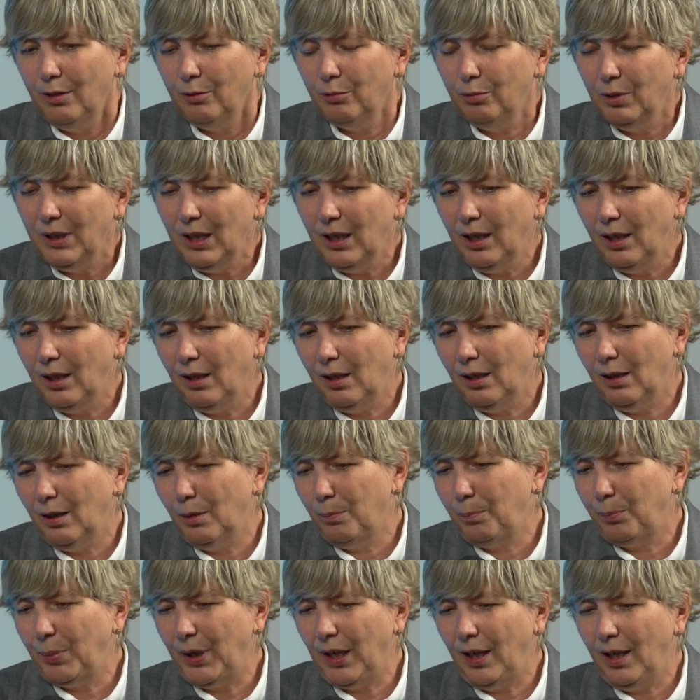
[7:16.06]

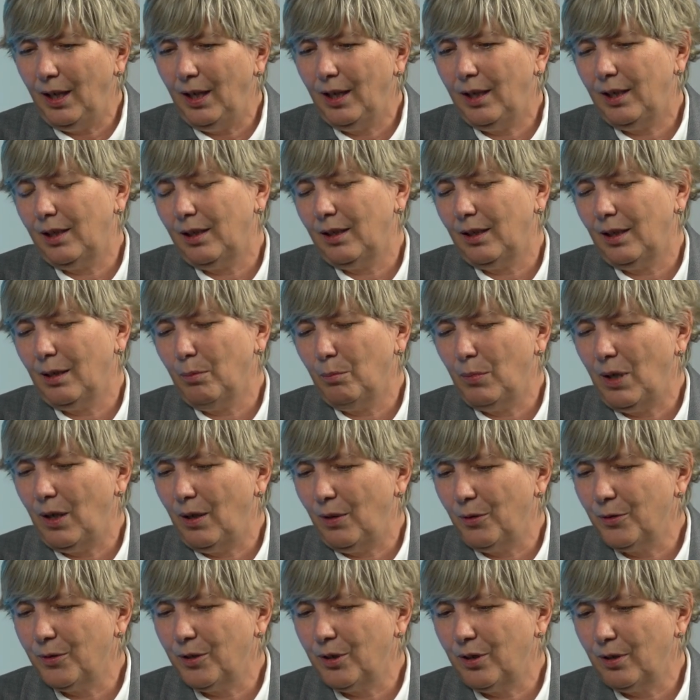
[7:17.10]
real big
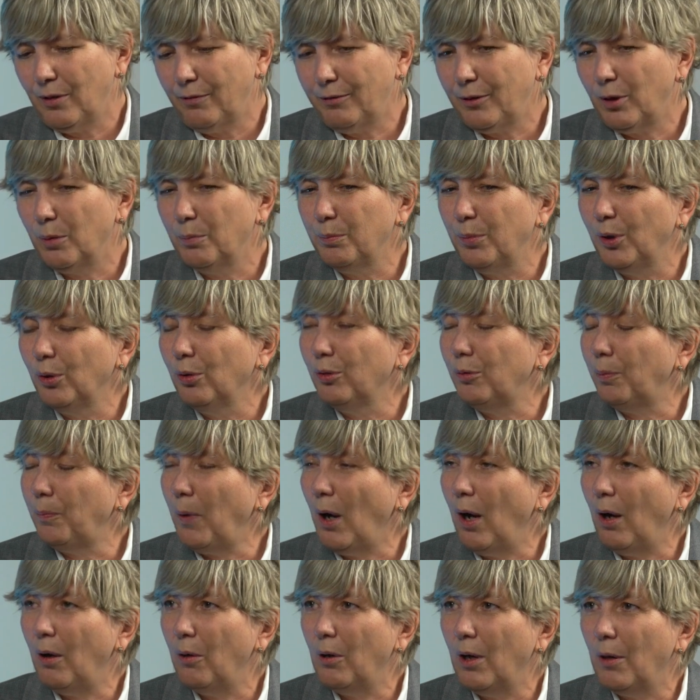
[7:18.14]
amounts of compute
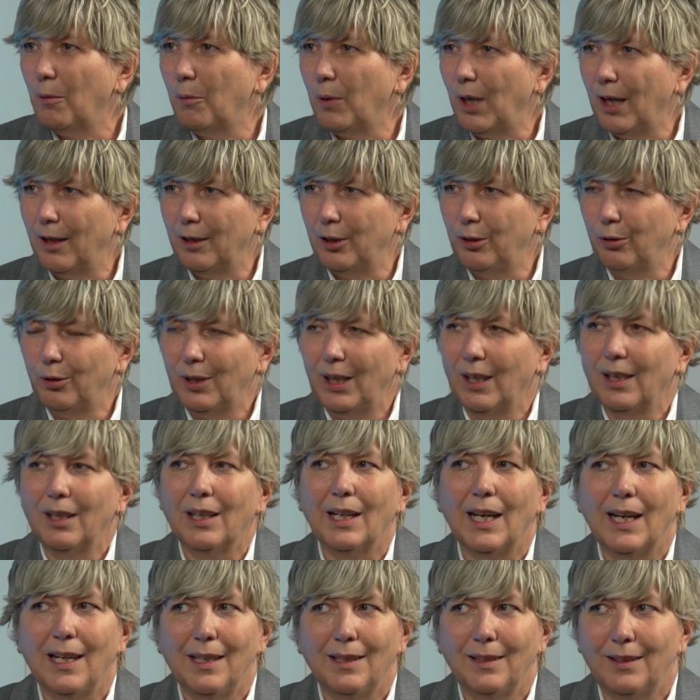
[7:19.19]
power where you can
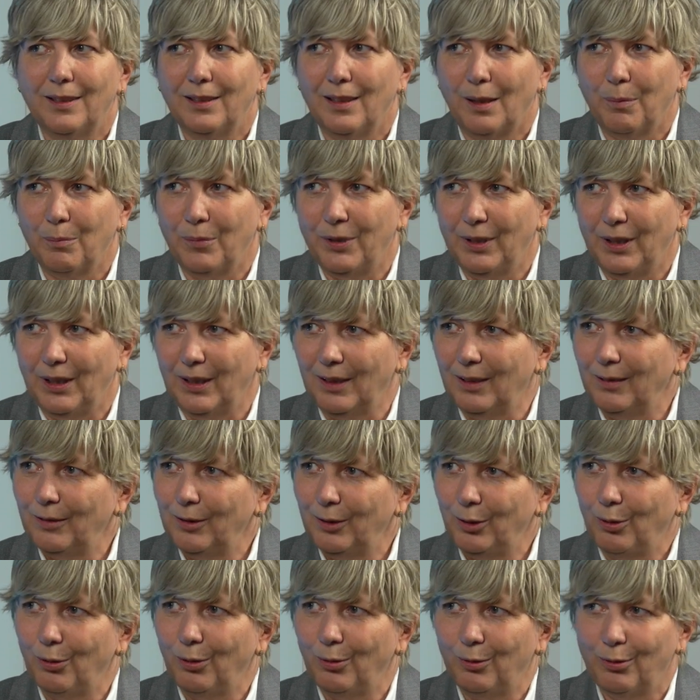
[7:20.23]
lend something.
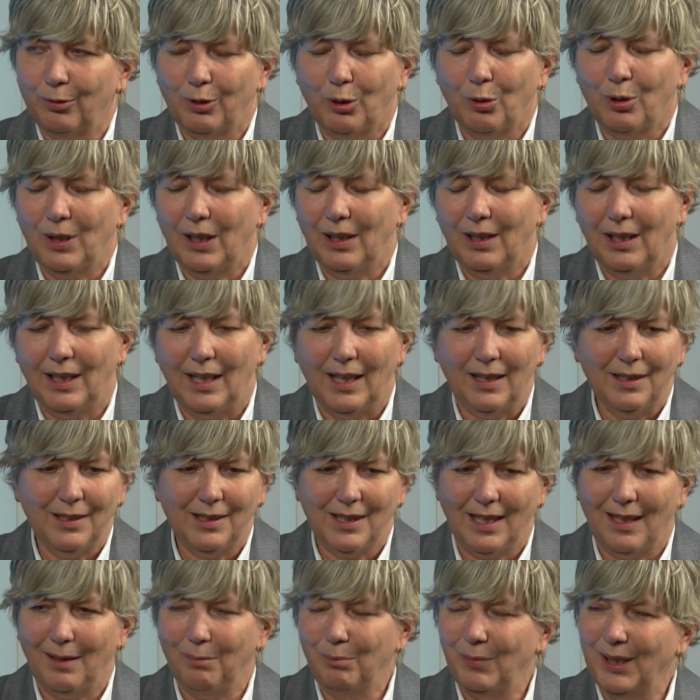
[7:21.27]
So mm-hmm. you can
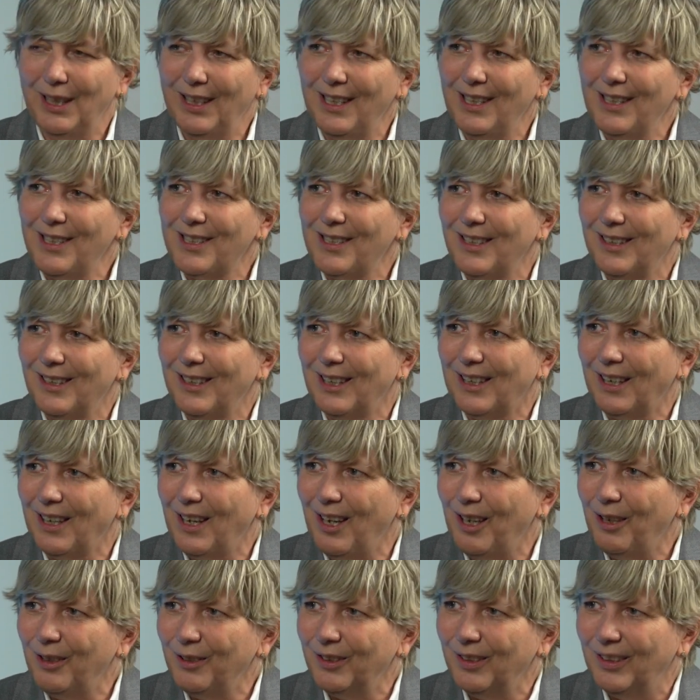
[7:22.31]
lend 10 minutes in the
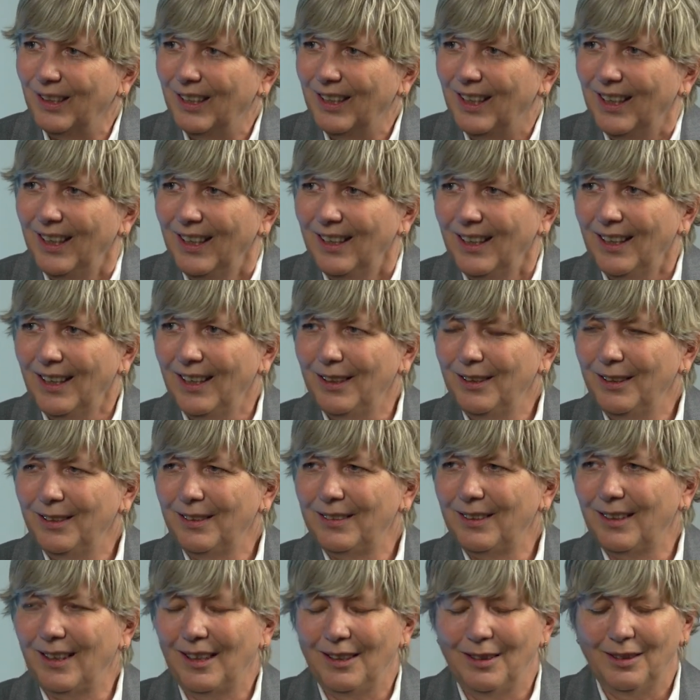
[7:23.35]
cloud,
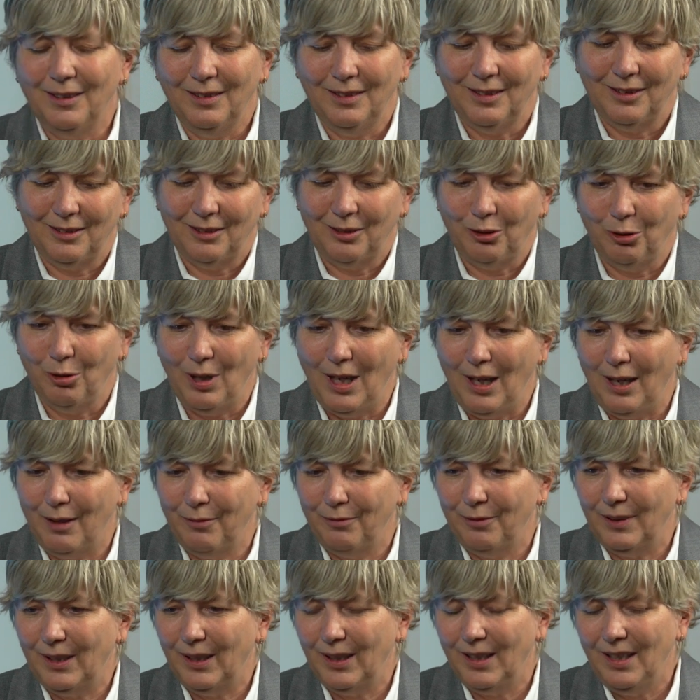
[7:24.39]
and you
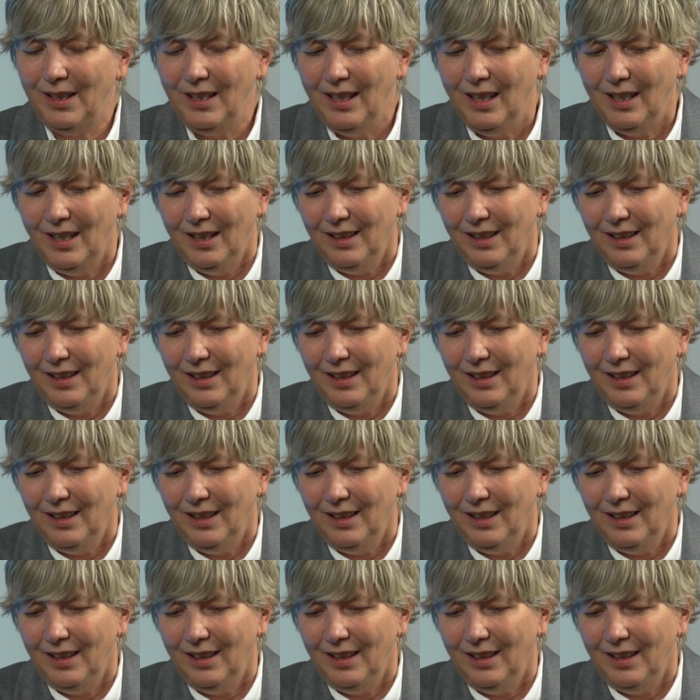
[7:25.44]
have